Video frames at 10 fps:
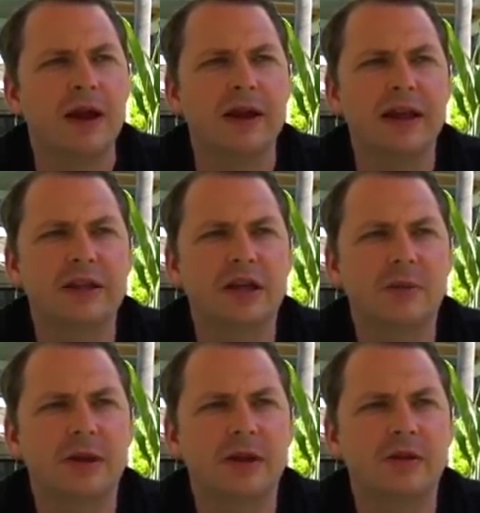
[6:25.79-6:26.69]
and that's
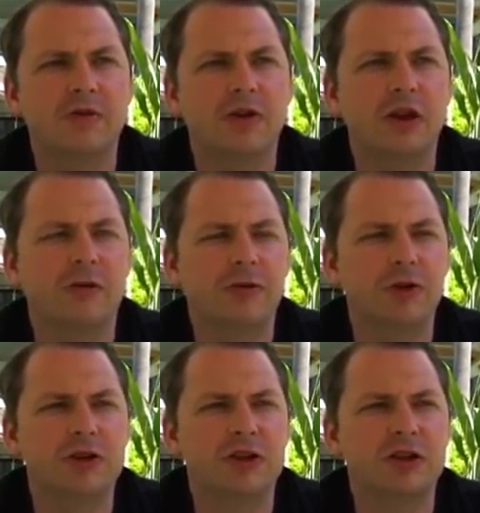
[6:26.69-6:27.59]
gonna be really the
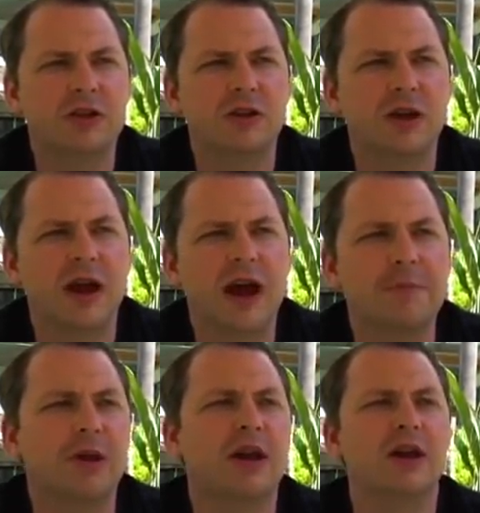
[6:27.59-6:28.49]
first
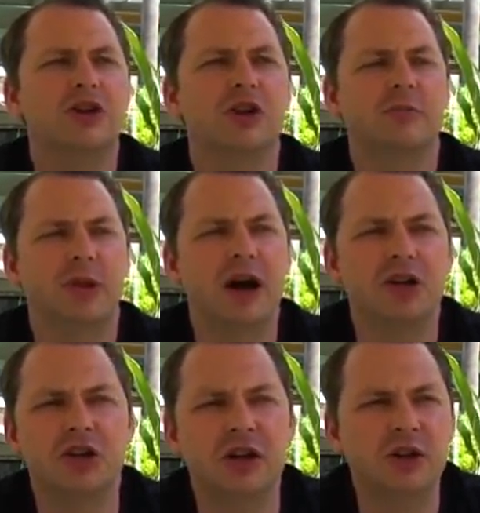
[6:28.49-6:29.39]
application of
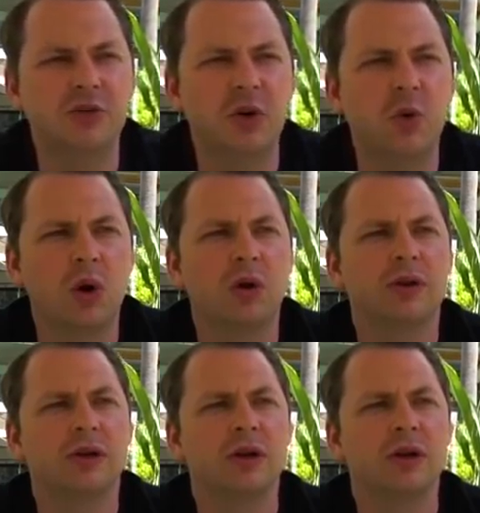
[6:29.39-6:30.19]
blockchain in the real world.